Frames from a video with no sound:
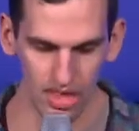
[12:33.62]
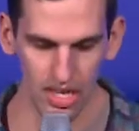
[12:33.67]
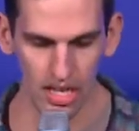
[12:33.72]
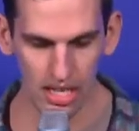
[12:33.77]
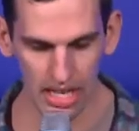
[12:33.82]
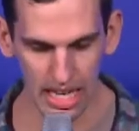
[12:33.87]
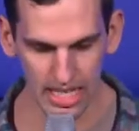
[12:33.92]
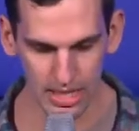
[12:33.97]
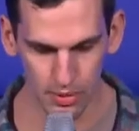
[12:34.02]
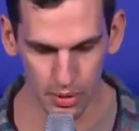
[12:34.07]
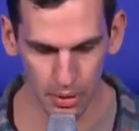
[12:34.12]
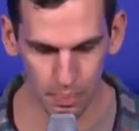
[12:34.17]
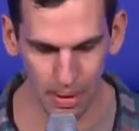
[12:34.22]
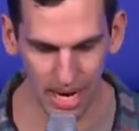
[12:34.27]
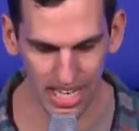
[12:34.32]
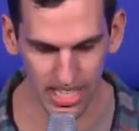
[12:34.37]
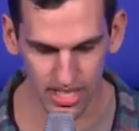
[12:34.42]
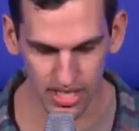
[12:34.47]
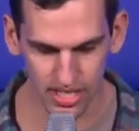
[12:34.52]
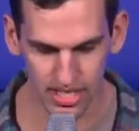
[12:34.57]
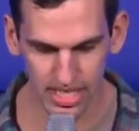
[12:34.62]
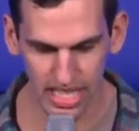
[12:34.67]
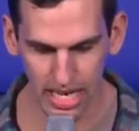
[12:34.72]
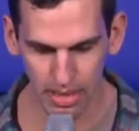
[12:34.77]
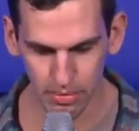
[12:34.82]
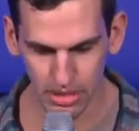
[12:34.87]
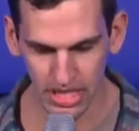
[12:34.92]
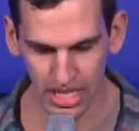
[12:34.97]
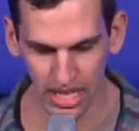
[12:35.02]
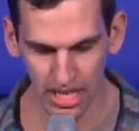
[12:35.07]
Last week, Pastor
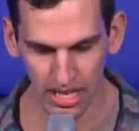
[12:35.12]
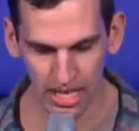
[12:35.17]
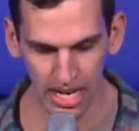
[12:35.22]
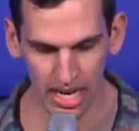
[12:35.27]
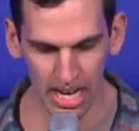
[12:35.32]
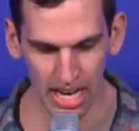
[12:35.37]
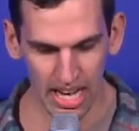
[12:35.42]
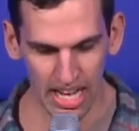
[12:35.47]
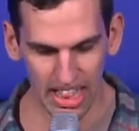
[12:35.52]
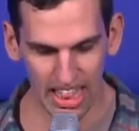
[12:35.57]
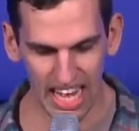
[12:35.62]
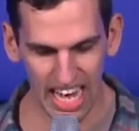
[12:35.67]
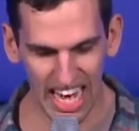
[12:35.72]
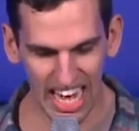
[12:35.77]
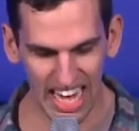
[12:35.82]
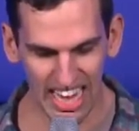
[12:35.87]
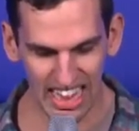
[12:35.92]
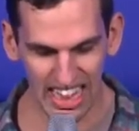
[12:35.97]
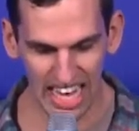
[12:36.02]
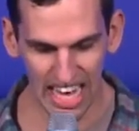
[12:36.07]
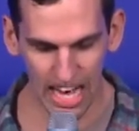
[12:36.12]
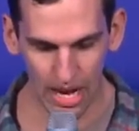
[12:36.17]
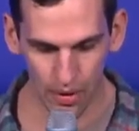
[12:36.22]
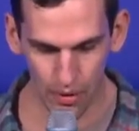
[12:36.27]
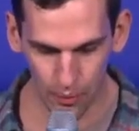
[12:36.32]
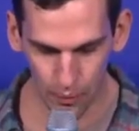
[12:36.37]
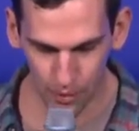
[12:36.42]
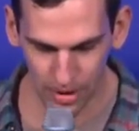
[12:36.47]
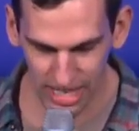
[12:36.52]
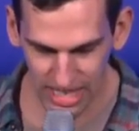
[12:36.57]
Sam shared that,
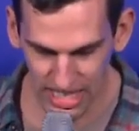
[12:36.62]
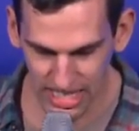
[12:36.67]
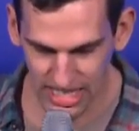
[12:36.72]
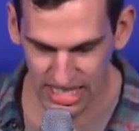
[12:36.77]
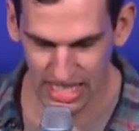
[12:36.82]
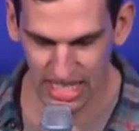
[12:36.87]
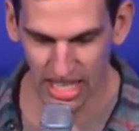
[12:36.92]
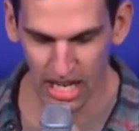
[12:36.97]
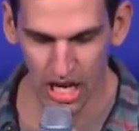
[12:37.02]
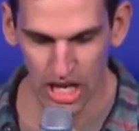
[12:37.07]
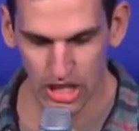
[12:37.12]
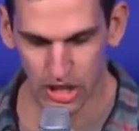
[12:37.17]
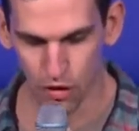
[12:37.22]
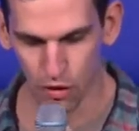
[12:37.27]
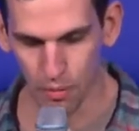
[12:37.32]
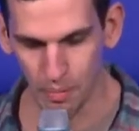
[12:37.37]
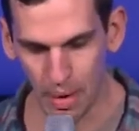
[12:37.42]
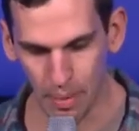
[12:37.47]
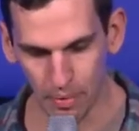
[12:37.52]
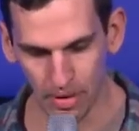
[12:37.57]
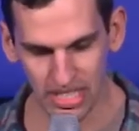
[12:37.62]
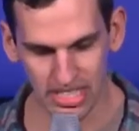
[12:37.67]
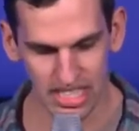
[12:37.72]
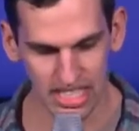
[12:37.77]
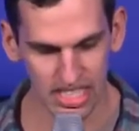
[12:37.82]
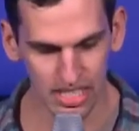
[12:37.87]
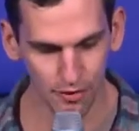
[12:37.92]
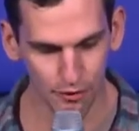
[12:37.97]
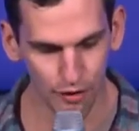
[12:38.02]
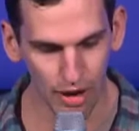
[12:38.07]
that we need to, to remember it's a
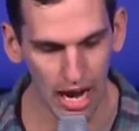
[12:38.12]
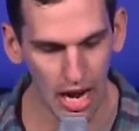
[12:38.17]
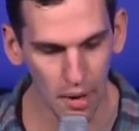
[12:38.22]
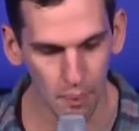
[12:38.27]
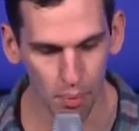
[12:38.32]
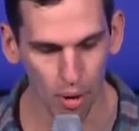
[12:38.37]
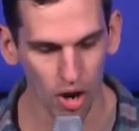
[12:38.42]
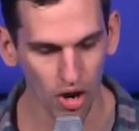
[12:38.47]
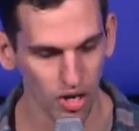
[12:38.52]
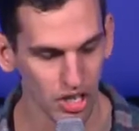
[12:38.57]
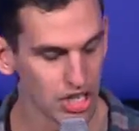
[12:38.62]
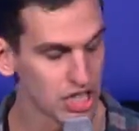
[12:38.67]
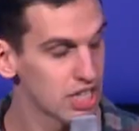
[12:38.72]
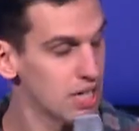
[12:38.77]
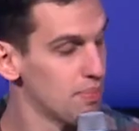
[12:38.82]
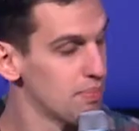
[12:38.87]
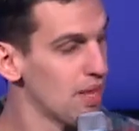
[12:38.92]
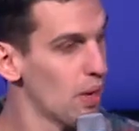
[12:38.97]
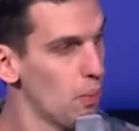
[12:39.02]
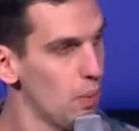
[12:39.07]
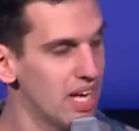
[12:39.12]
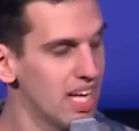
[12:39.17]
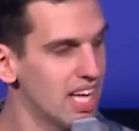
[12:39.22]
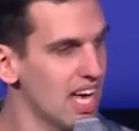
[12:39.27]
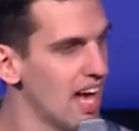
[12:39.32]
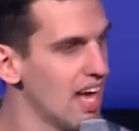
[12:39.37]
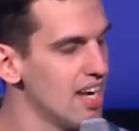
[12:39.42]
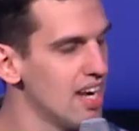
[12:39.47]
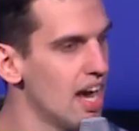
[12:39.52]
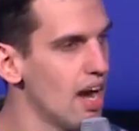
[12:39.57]
divine partnership, that we
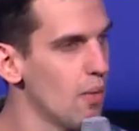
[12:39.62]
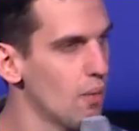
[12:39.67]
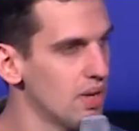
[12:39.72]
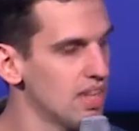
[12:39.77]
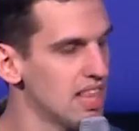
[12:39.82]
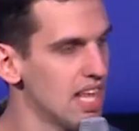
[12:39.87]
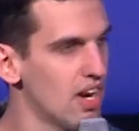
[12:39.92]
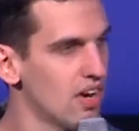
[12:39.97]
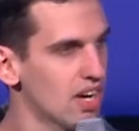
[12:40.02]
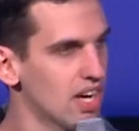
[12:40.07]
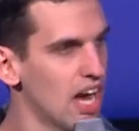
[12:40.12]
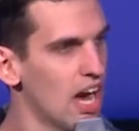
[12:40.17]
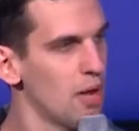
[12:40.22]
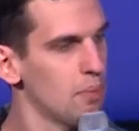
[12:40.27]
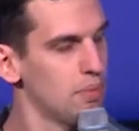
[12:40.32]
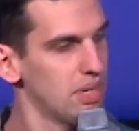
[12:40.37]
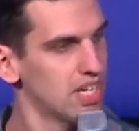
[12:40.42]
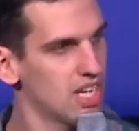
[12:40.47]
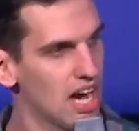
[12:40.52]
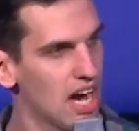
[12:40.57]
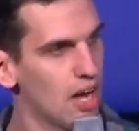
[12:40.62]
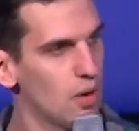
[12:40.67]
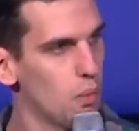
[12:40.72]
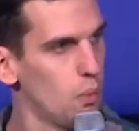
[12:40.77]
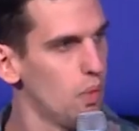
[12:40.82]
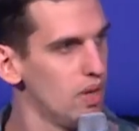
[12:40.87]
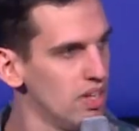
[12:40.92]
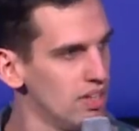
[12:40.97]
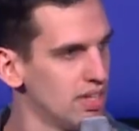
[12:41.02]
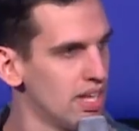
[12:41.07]
cannot without God, but God
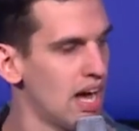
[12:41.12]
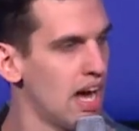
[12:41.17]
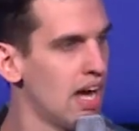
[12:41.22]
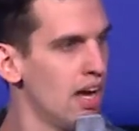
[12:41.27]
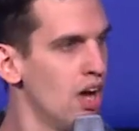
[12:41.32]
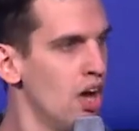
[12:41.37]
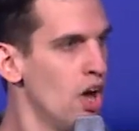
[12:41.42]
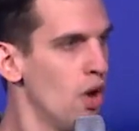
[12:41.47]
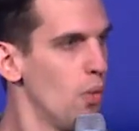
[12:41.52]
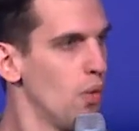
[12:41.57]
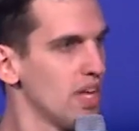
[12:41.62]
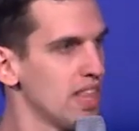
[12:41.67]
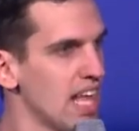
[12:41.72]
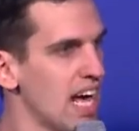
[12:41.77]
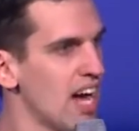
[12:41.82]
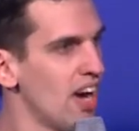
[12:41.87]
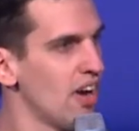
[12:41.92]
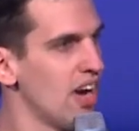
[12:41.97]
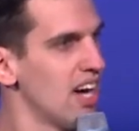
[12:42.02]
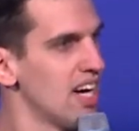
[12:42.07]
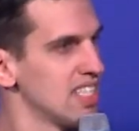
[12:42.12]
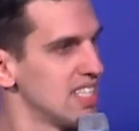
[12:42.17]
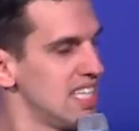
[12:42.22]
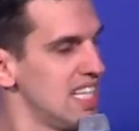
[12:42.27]
will not without us.